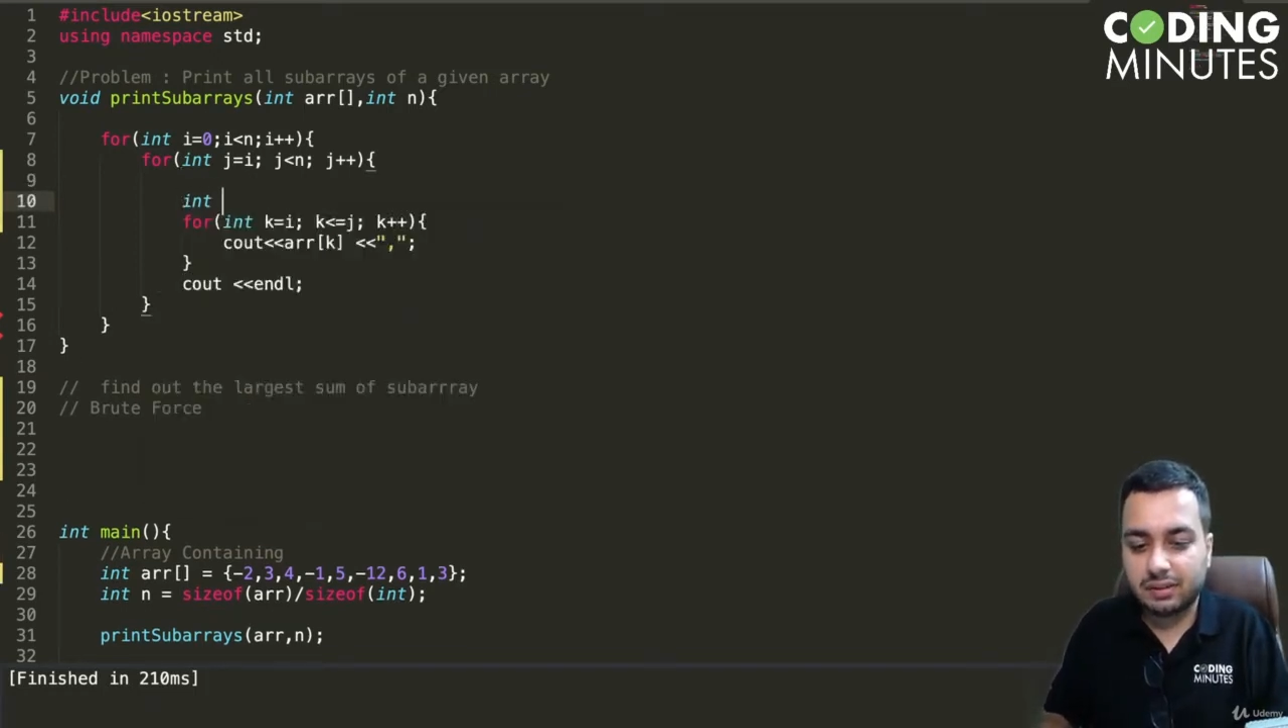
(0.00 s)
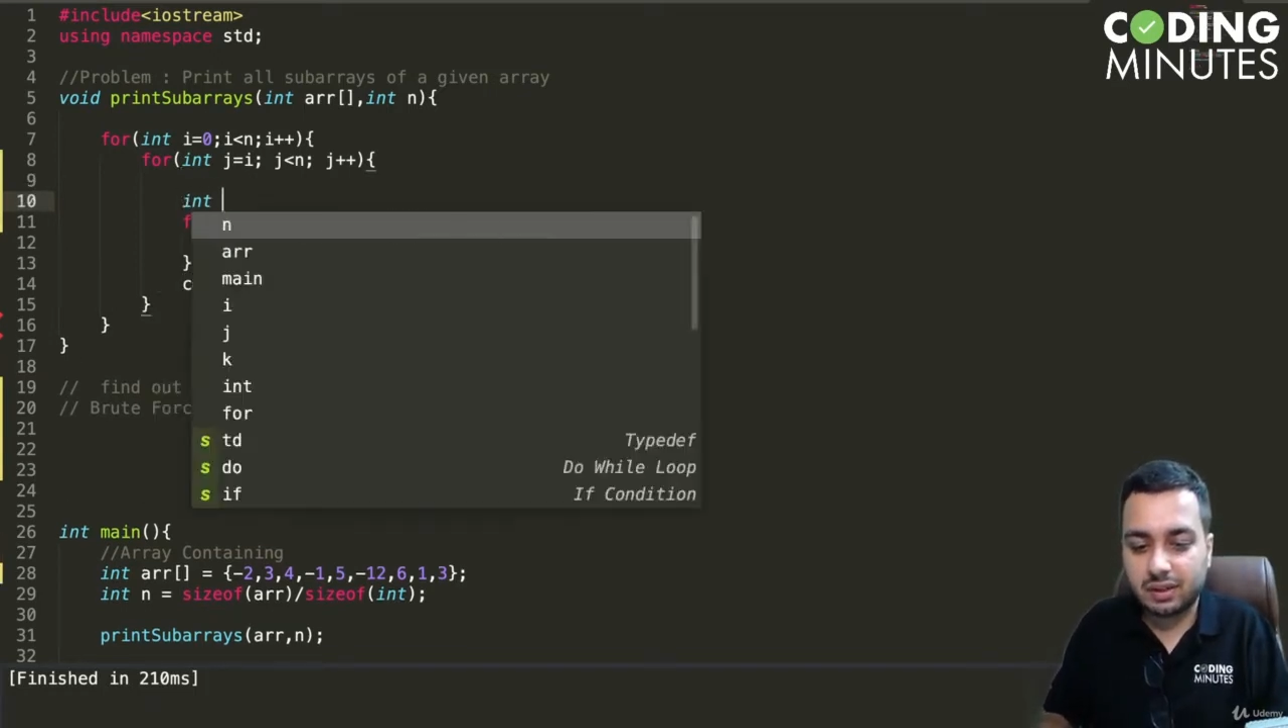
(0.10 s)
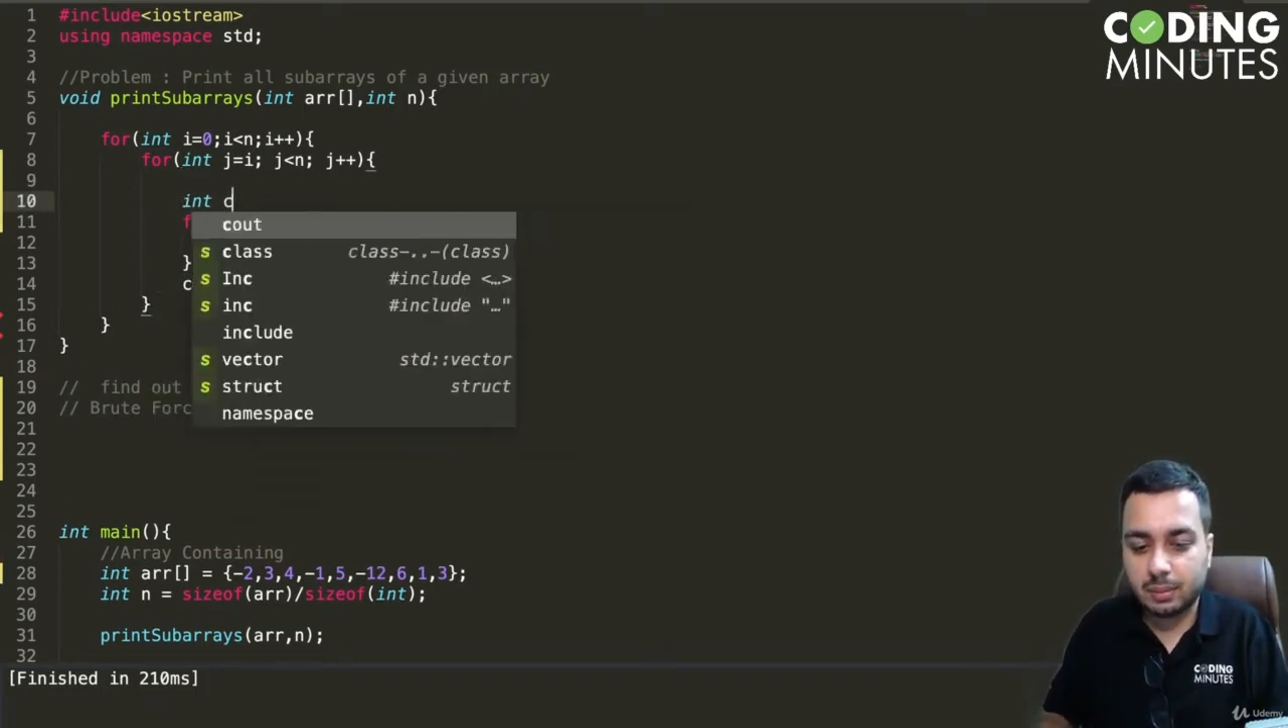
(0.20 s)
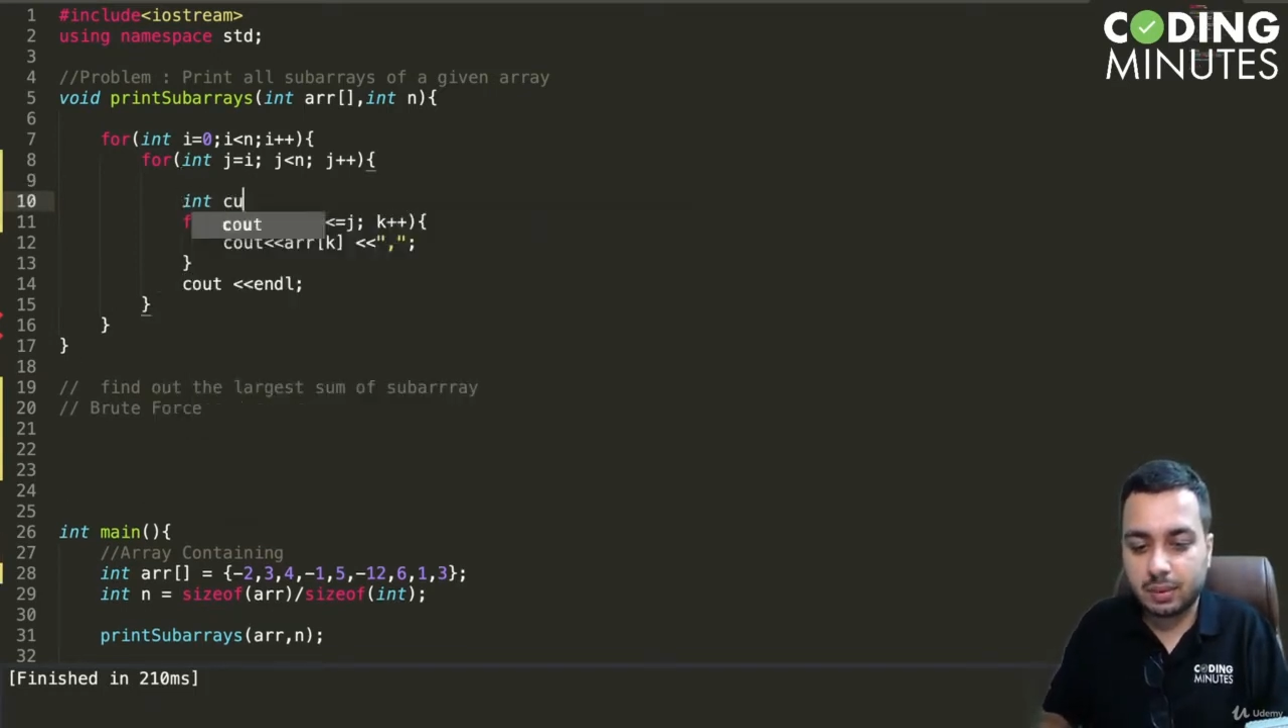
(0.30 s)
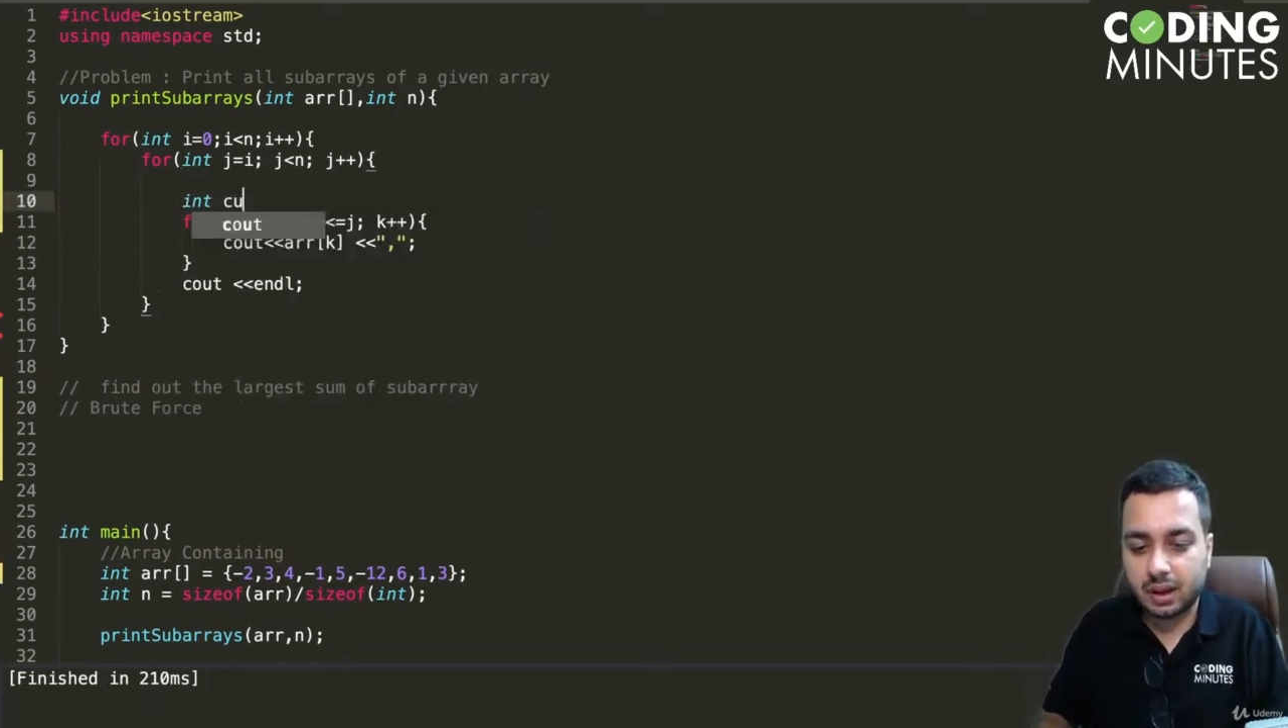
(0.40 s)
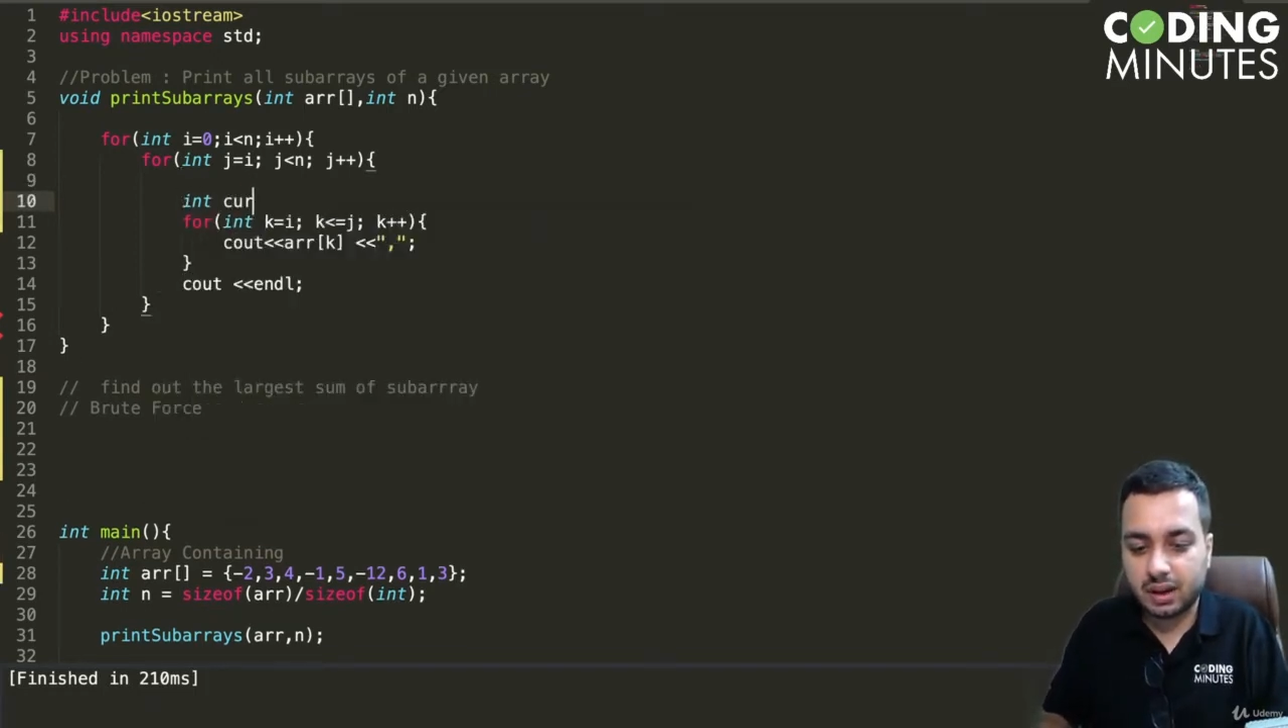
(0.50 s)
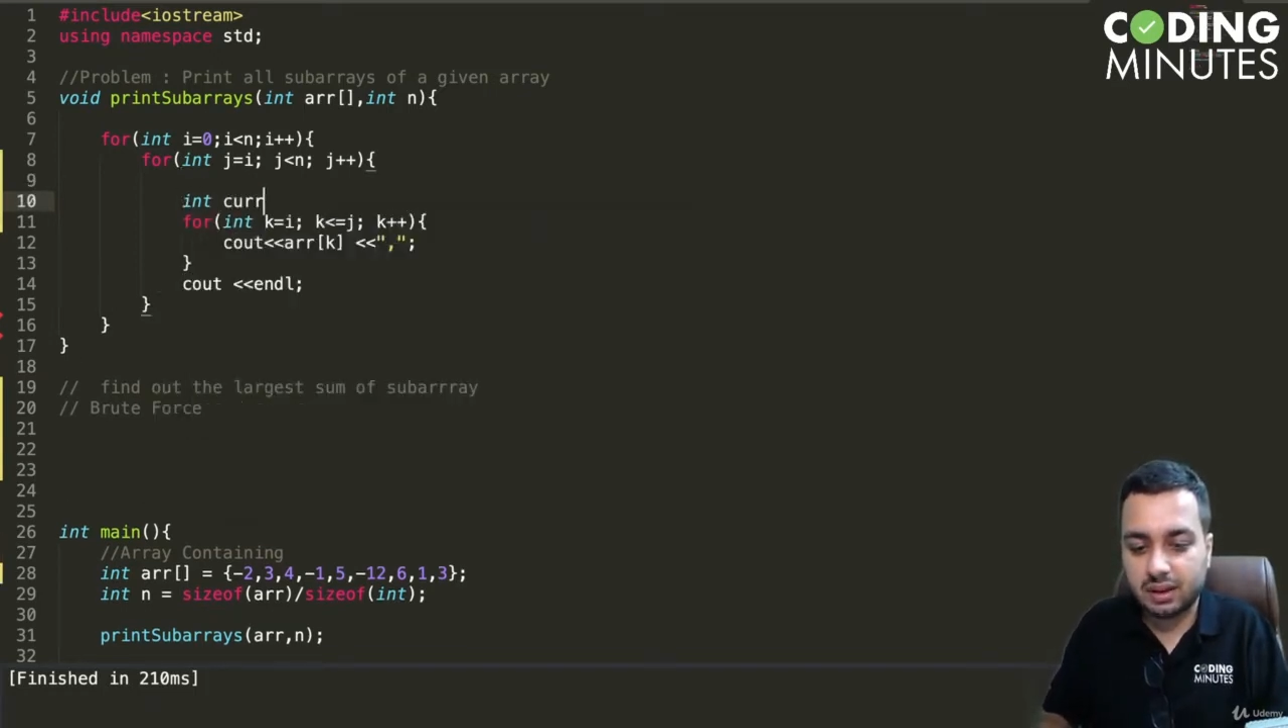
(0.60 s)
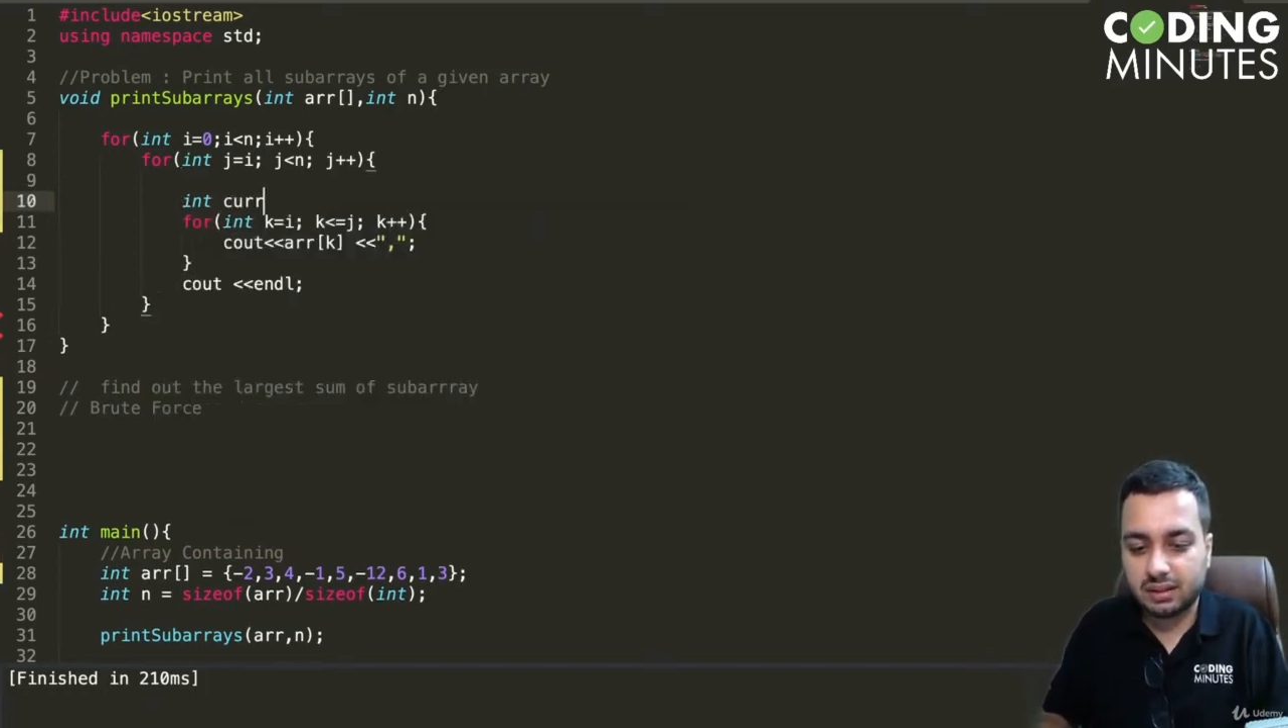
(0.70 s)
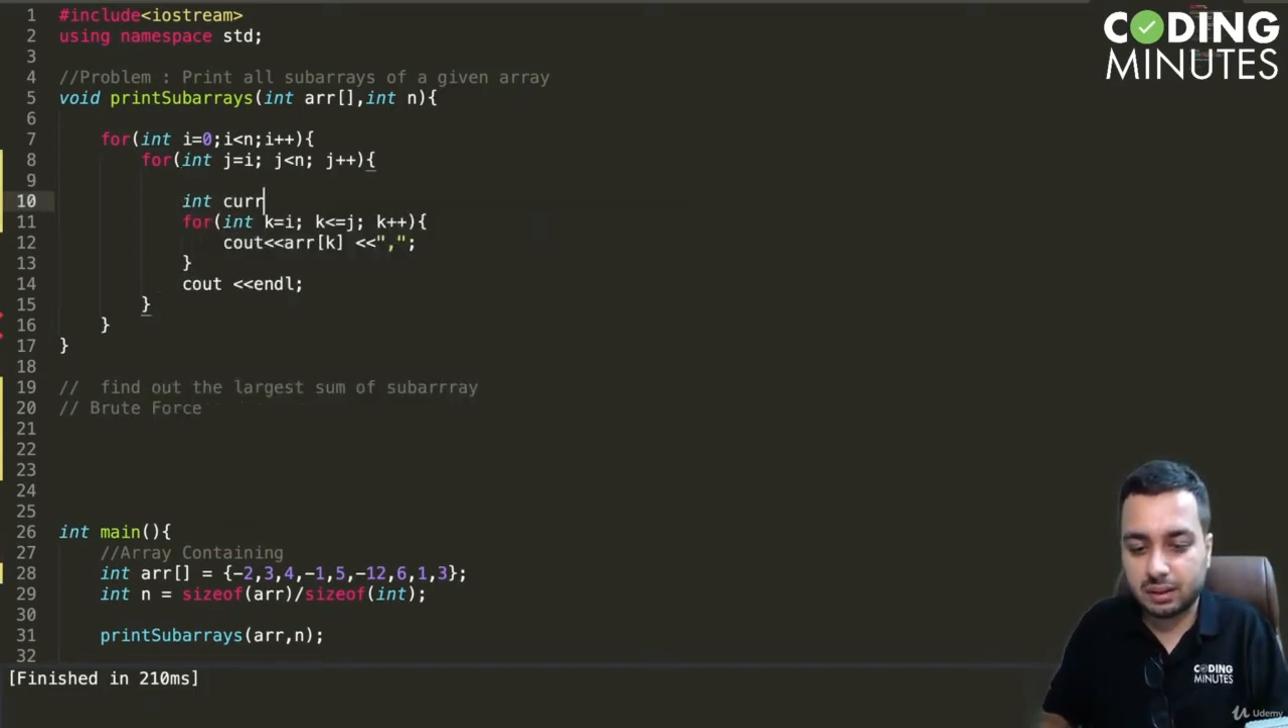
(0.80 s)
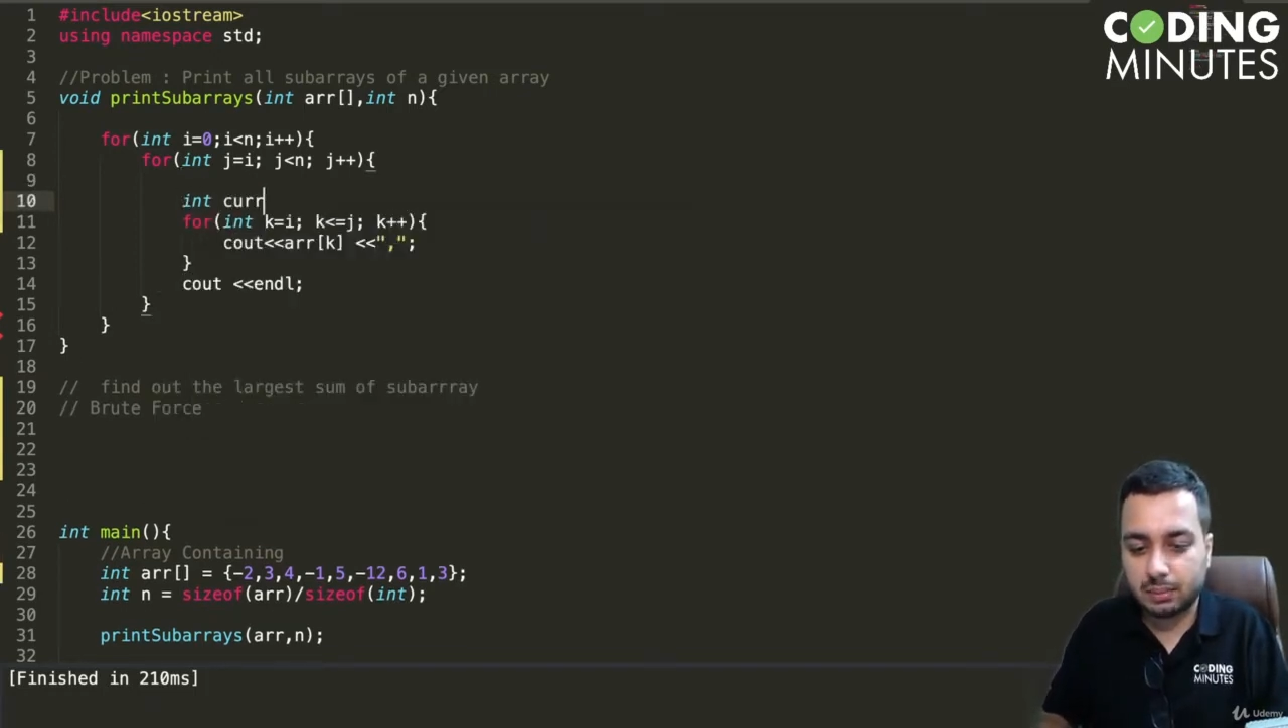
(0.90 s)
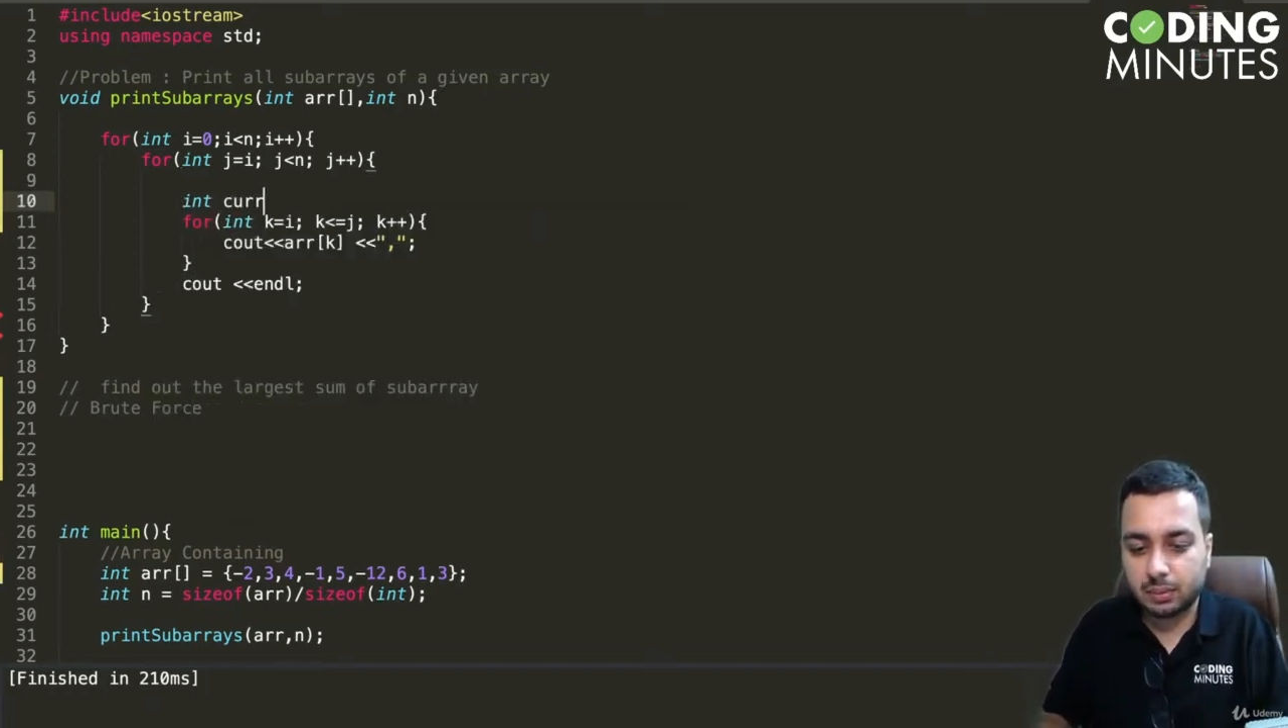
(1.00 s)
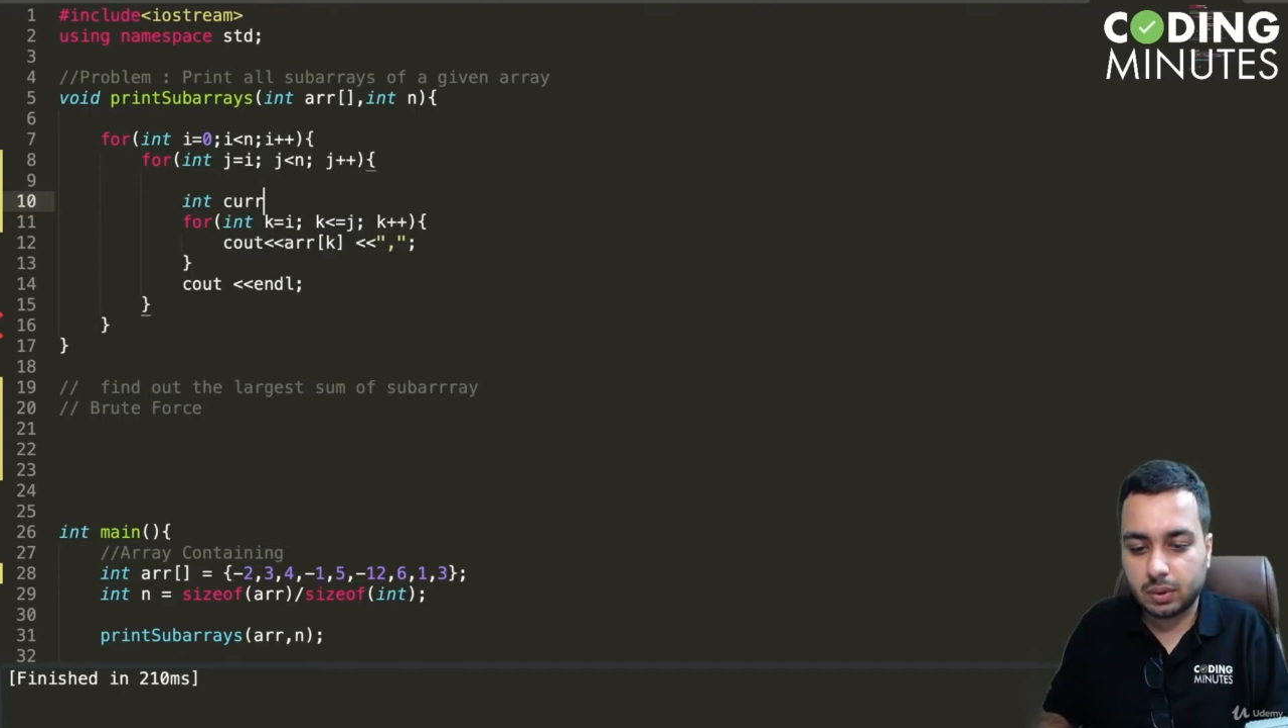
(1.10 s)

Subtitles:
some current sum.